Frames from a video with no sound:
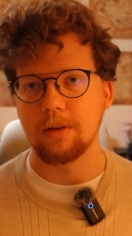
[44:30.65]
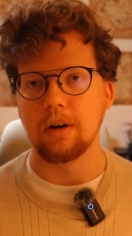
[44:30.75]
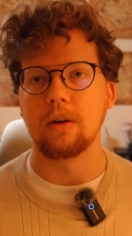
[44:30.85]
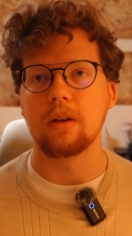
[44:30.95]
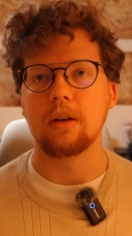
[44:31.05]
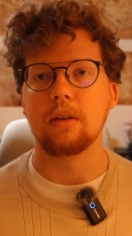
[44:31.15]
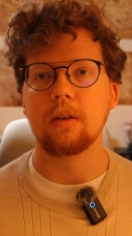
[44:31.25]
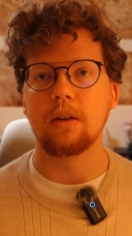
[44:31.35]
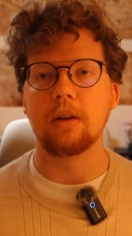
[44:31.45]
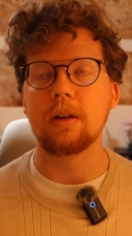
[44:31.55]

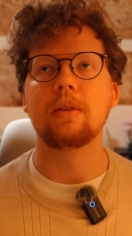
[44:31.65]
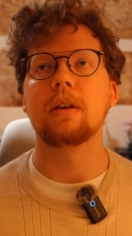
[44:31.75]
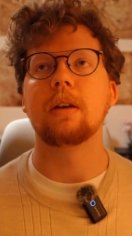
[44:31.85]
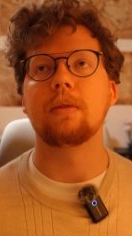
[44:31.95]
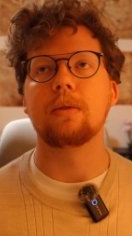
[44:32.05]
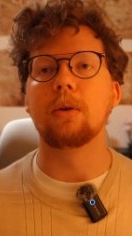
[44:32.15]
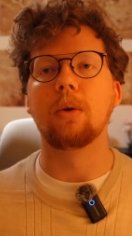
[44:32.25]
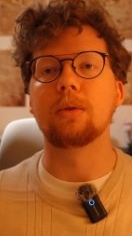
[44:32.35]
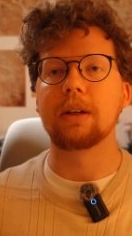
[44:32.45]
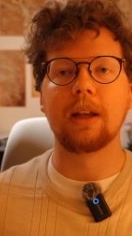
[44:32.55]
Even if you
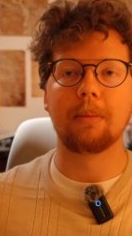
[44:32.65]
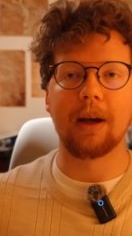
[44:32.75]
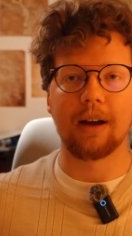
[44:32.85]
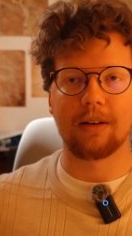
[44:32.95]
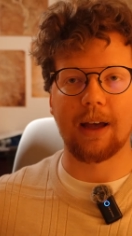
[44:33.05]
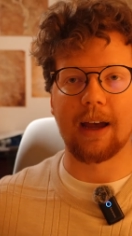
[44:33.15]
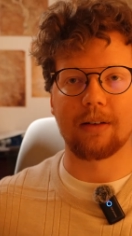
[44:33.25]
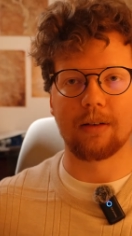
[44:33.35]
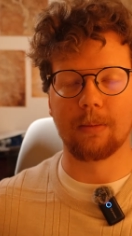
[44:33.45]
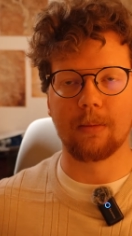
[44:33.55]
only date back to
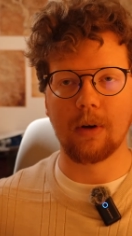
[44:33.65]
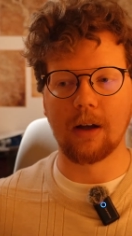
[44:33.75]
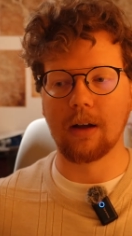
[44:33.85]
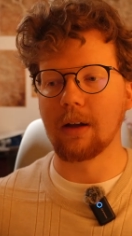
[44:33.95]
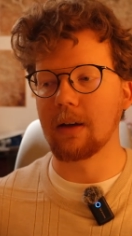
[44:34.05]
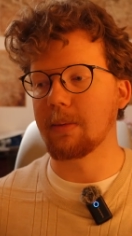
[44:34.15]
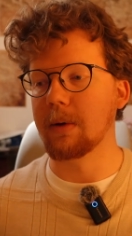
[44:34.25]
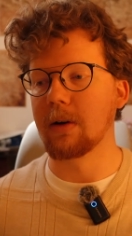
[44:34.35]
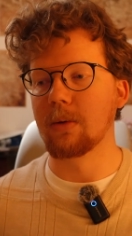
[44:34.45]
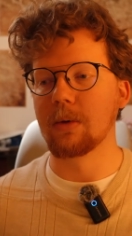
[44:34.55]
Axum, it's
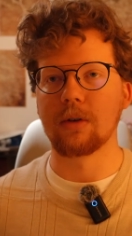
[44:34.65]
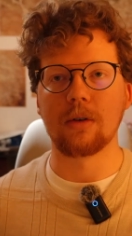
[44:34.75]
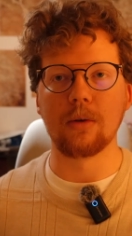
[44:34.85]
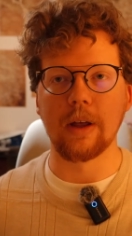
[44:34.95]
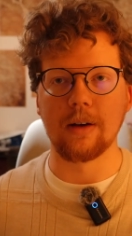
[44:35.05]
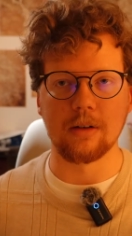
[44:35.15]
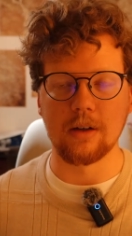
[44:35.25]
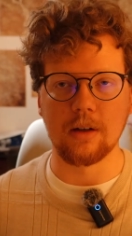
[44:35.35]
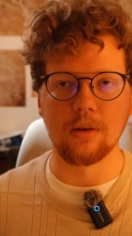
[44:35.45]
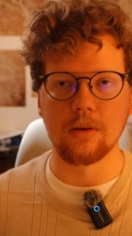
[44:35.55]
been almost
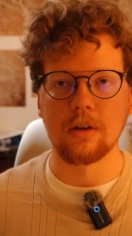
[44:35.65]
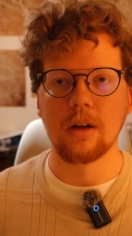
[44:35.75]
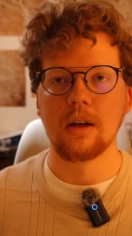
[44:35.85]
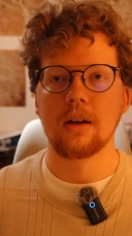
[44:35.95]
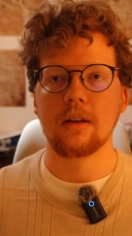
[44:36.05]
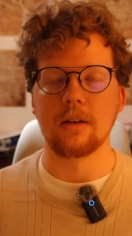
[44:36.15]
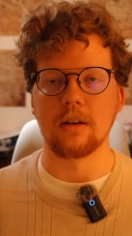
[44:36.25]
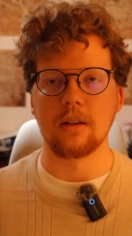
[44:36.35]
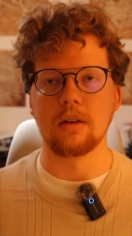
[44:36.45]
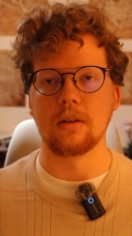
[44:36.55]
2,000 years
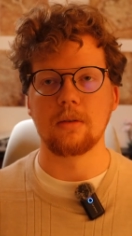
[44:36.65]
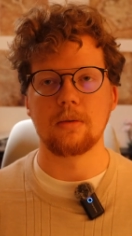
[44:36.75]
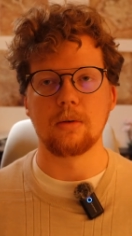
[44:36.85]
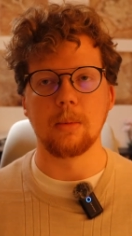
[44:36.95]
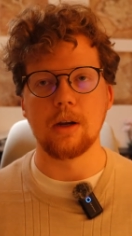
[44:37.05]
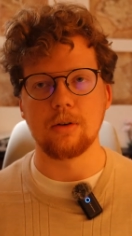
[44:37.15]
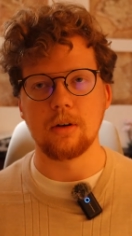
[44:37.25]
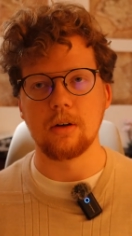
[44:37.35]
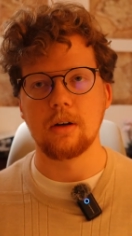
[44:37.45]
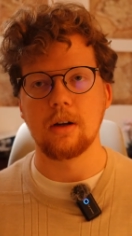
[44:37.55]
since the
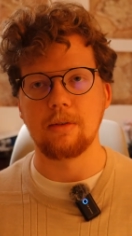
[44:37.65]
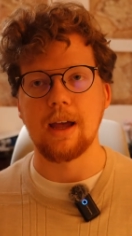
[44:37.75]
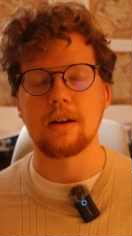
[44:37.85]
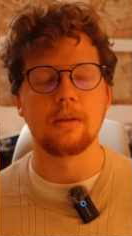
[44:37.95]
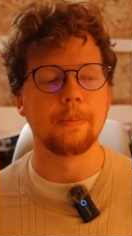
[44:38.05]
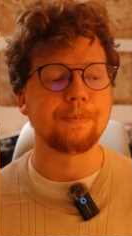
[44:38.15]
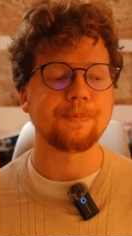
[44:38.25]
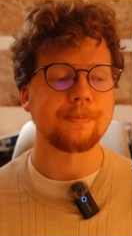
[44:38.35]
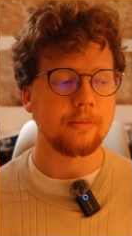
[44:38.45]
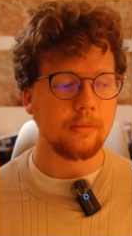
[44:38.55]
formation of Axum.
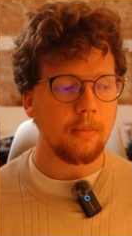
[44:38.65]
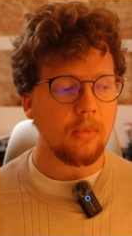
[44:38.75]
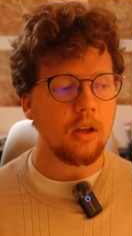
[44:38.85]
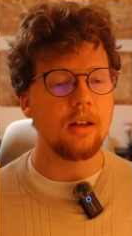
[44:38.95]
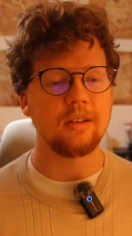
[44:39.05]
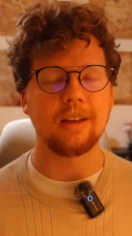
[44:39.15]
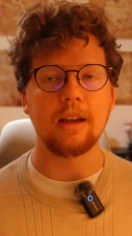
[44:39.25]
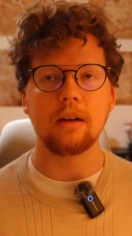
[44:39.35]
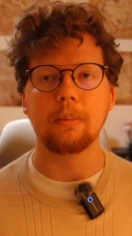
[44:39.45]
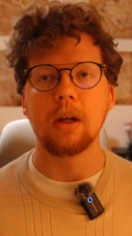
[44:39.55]
As a
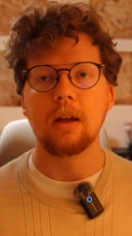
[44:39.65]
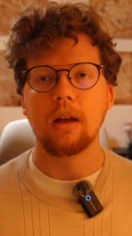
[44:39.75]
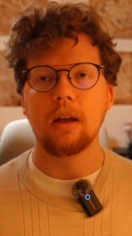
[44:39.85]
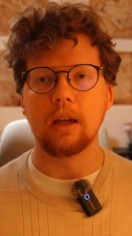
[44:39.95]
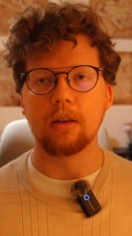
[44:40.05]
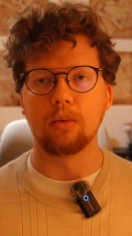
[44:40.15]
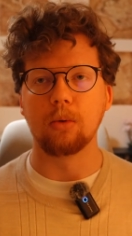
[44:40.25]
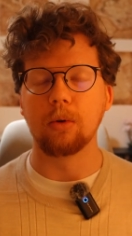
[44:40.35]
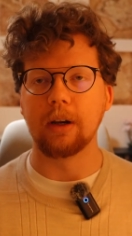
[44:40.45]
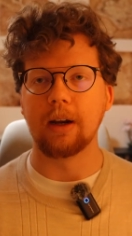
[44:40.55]
kingdom, in the
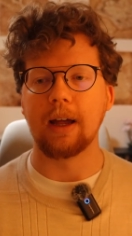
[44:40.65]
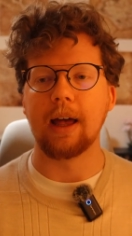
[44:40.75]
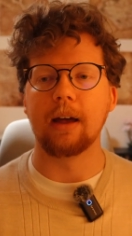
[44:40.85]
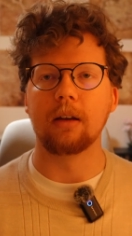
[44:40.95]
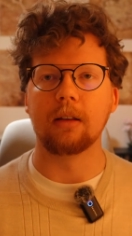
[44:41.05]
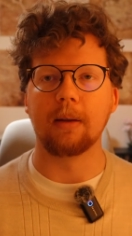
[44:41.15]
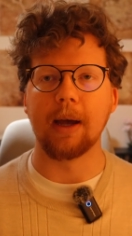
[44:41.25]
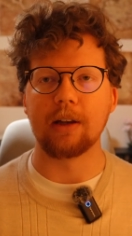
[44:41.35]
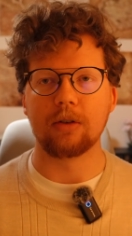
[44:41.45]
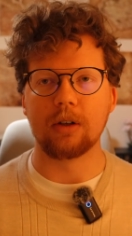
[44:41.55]
rule that it had and the
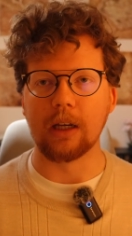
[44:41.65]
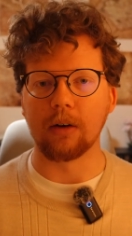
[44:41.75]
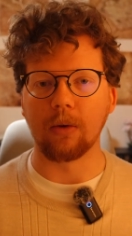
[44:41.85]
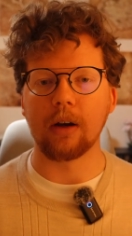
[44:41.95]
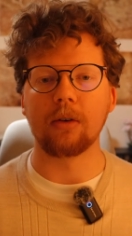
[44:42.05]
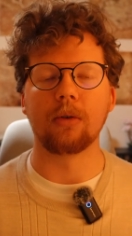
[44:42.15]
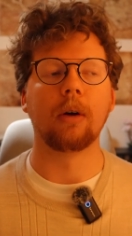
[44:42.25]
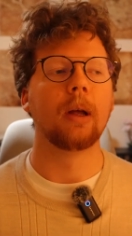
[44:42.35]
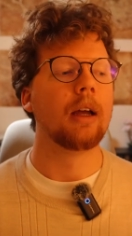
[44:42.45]
majesty and grandeur.